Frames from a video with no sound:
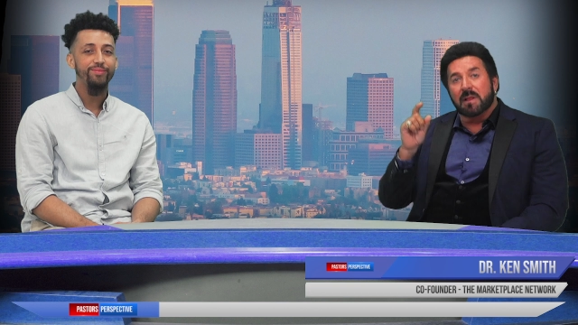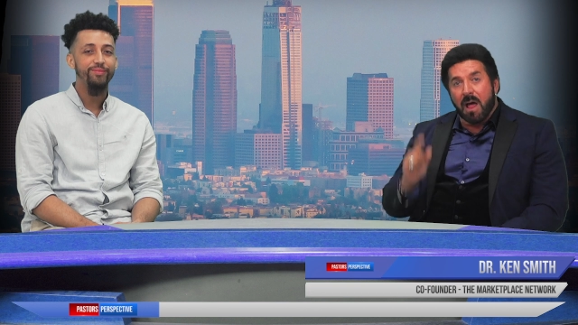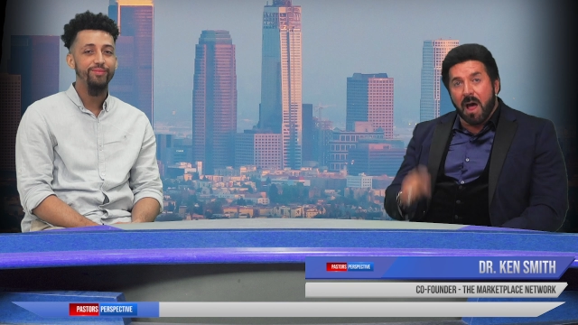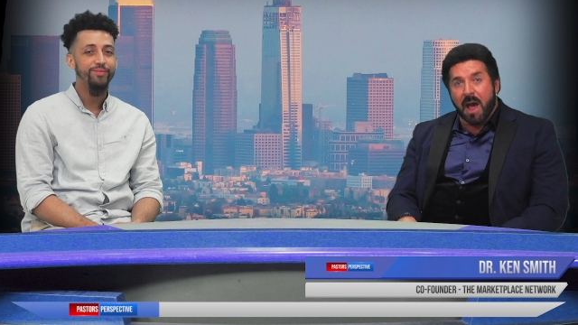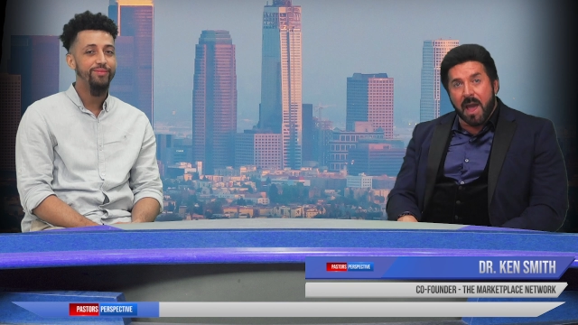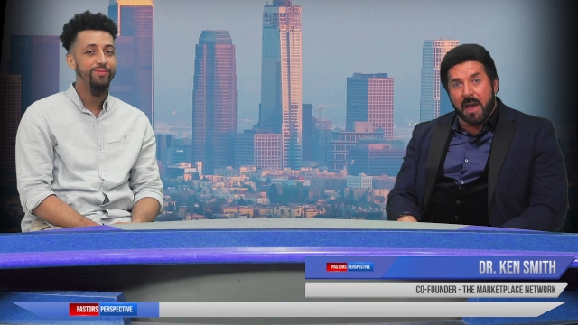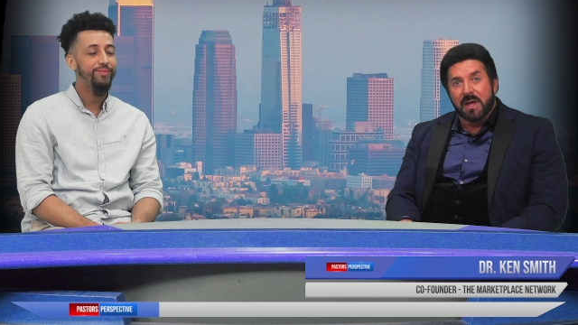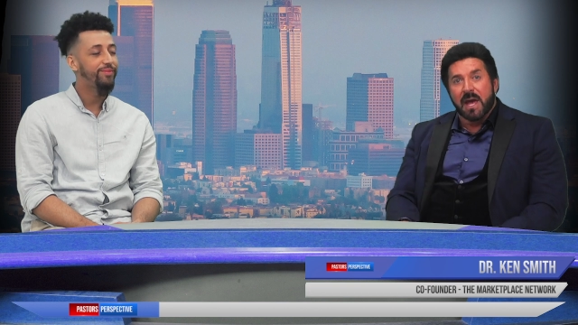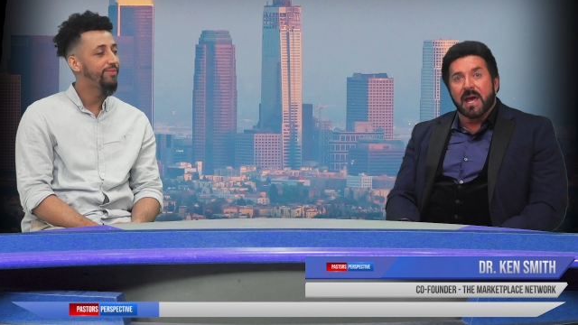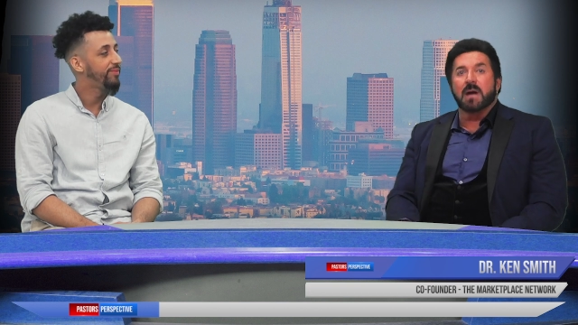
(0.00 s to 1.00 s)
Speaker 1: live,
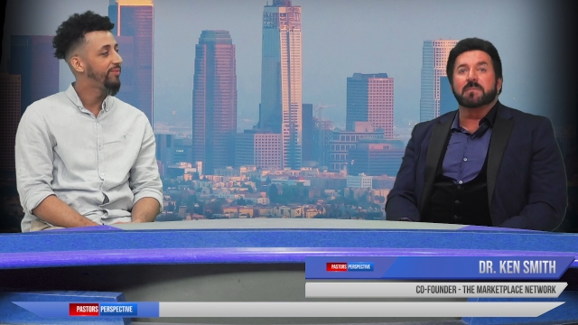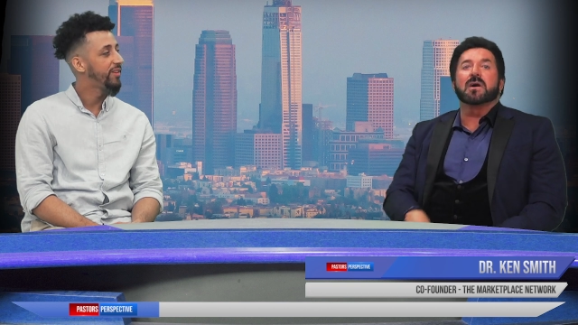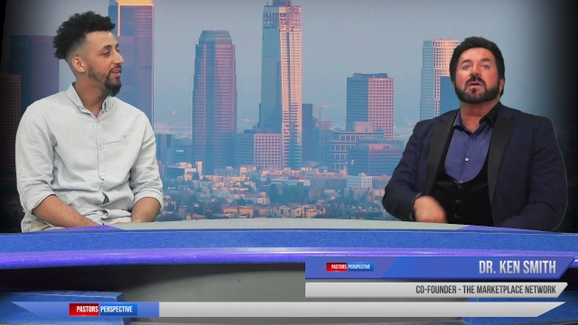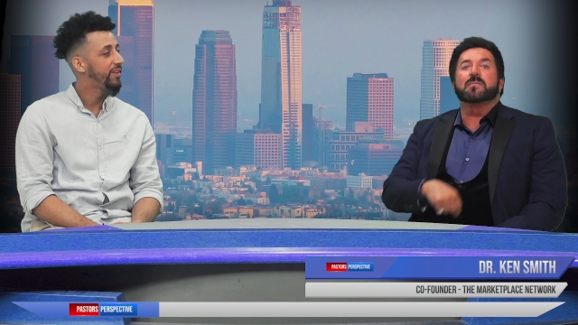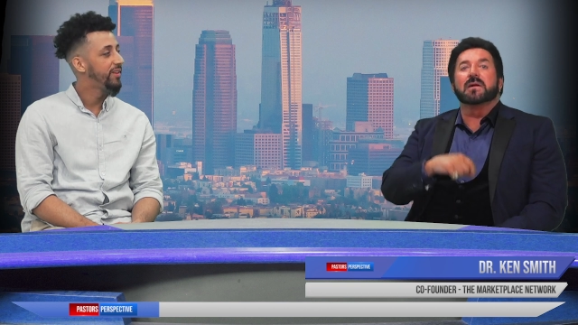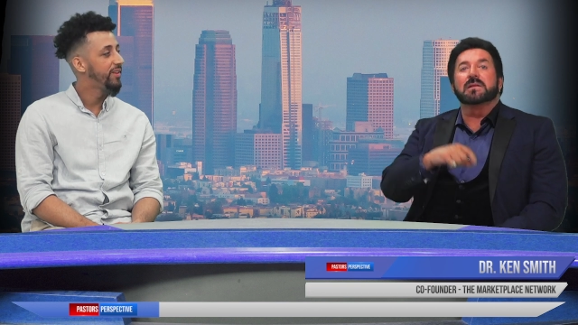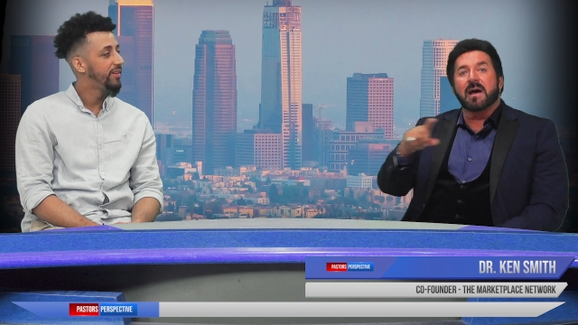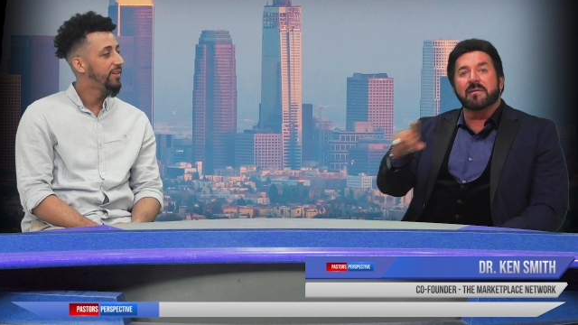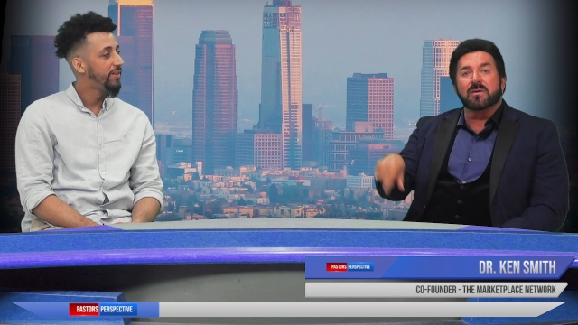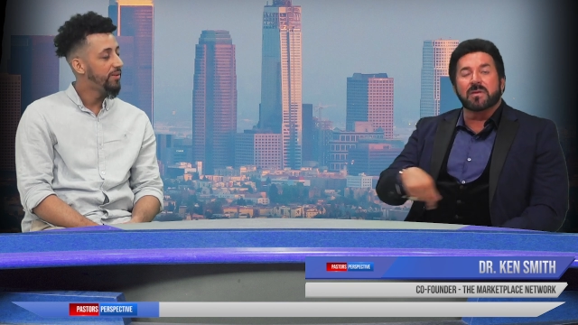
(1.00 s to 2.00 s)
and I'm talking about
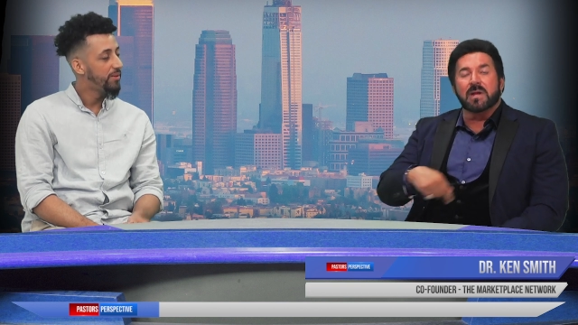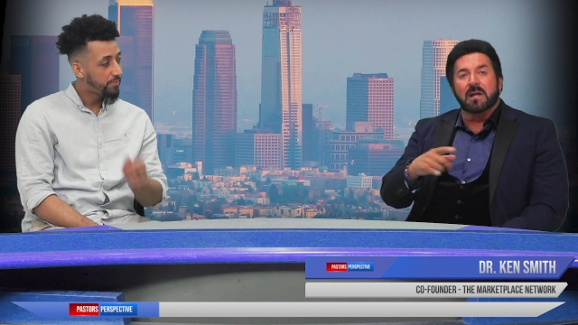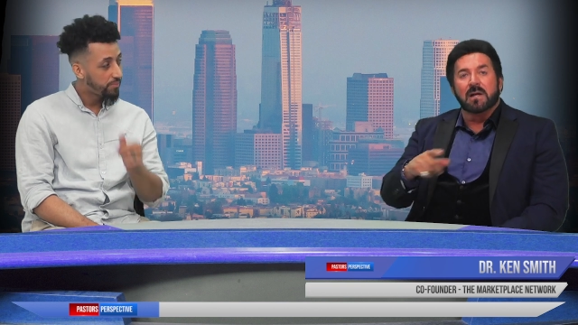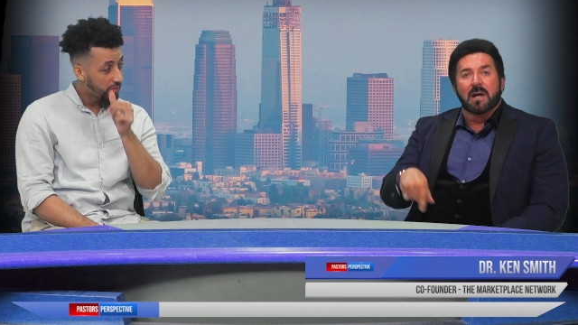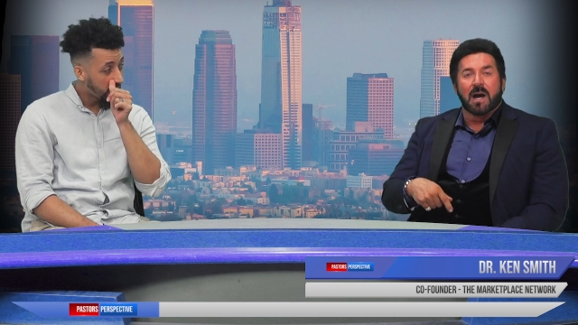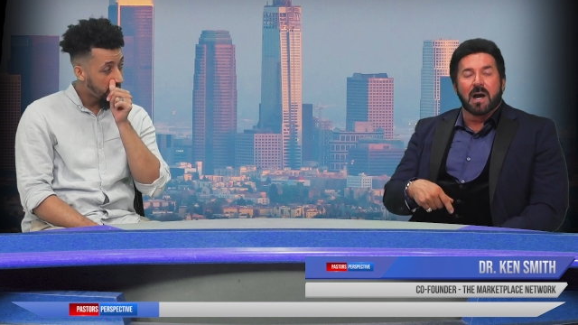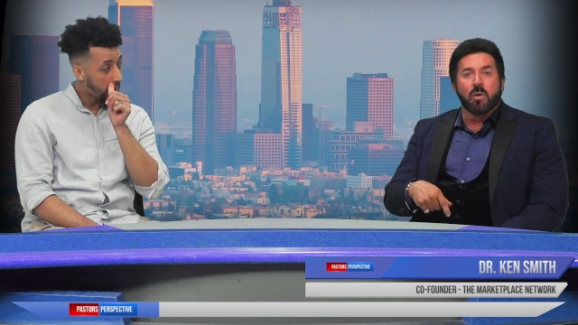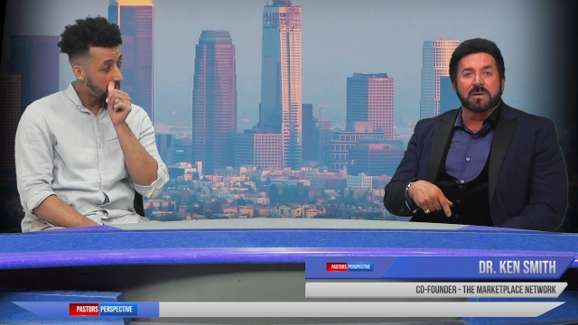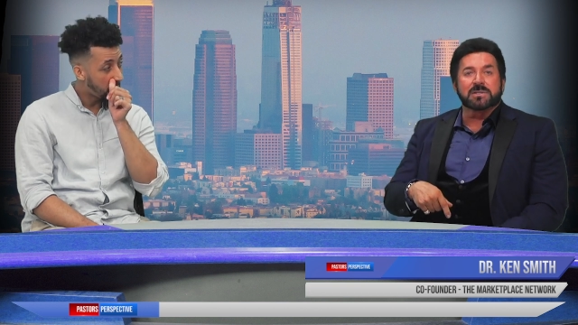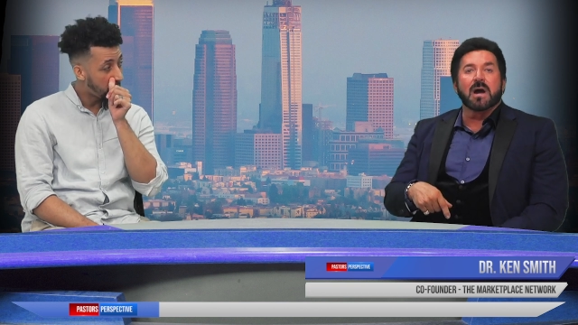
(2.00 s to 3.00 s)
live here in the uh,
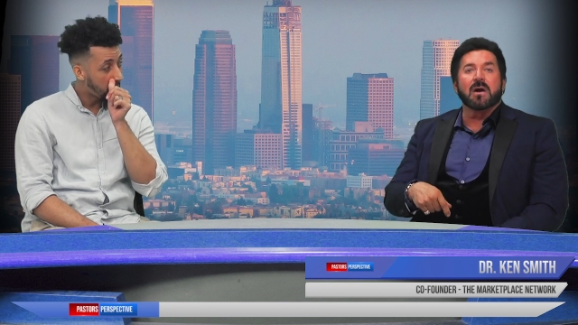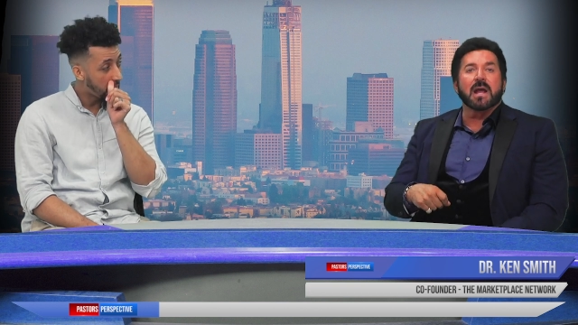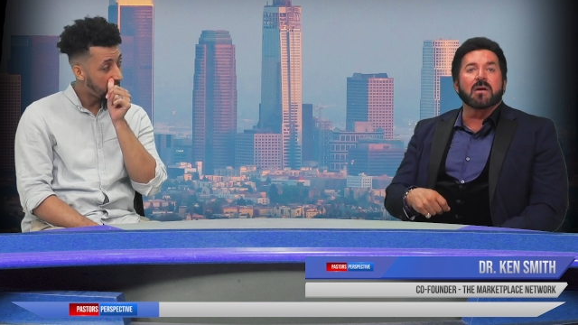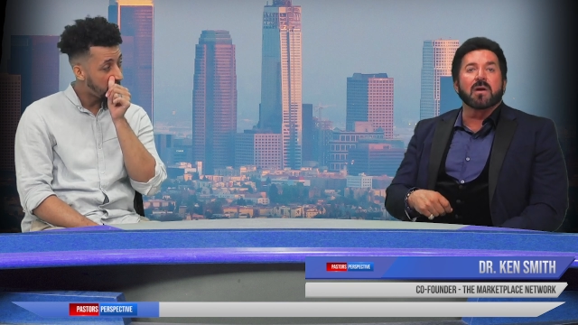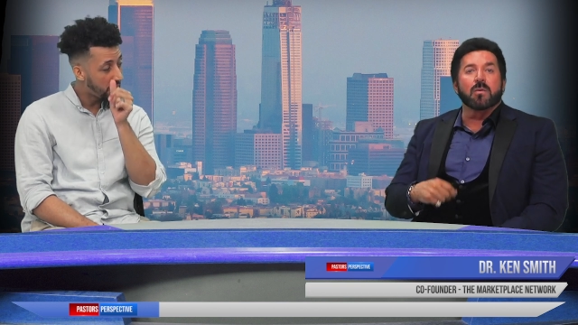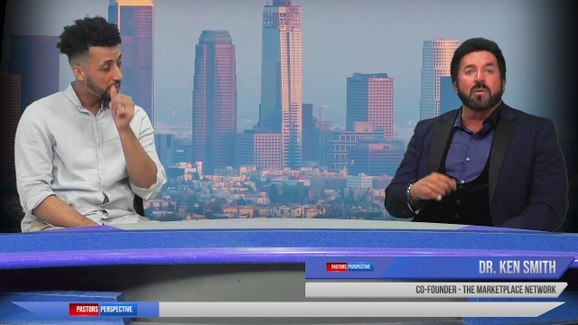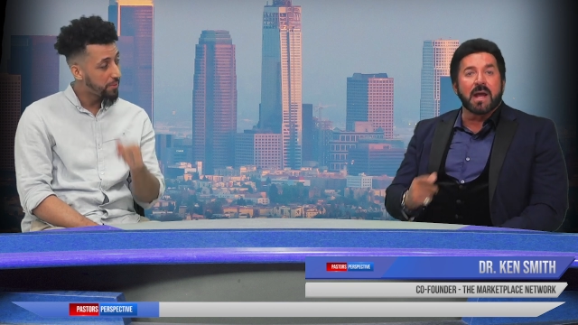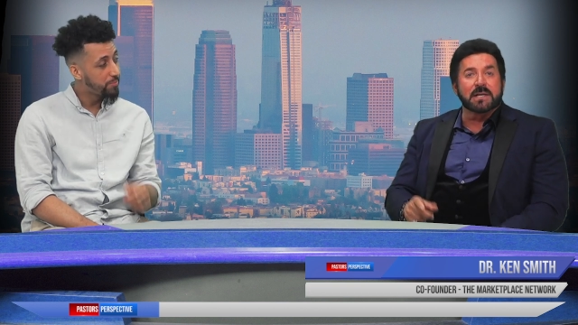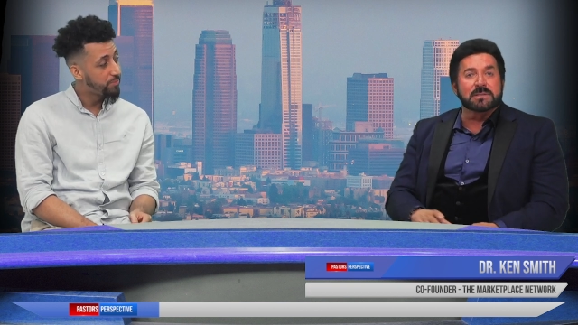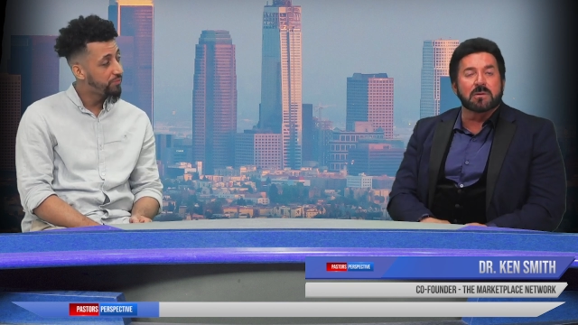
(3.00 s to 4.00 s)
Orange County area where he
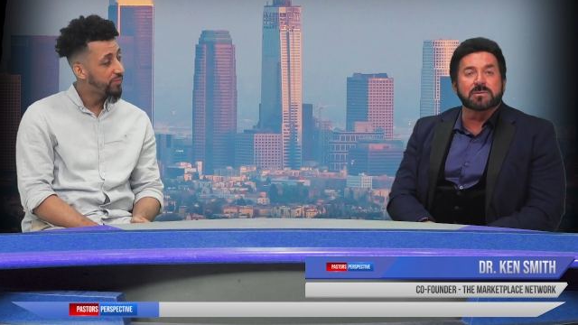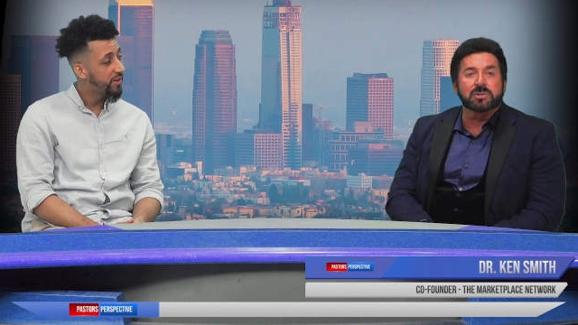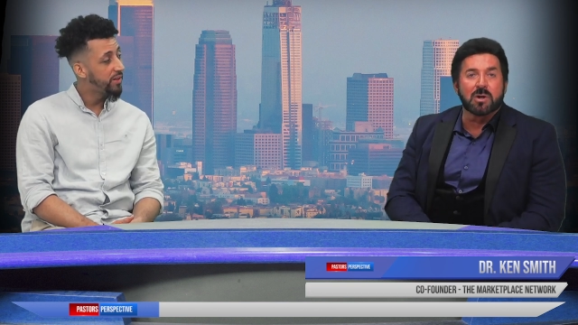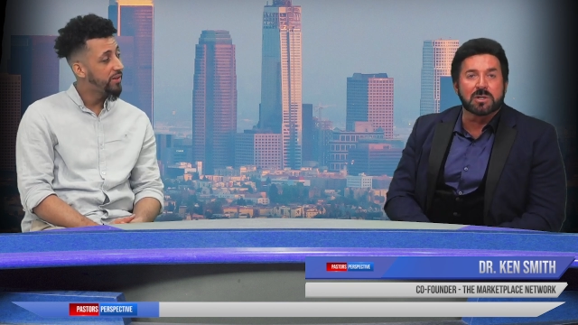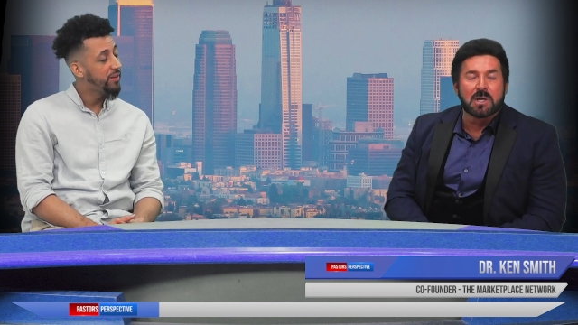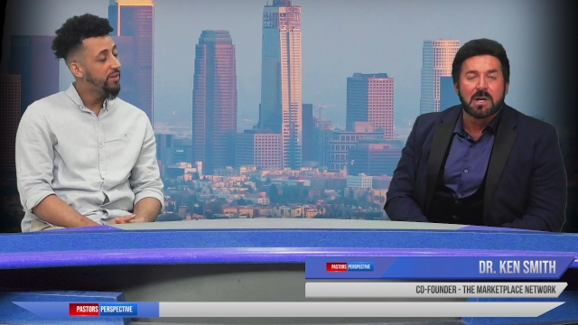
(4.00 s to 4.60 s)
has his own church.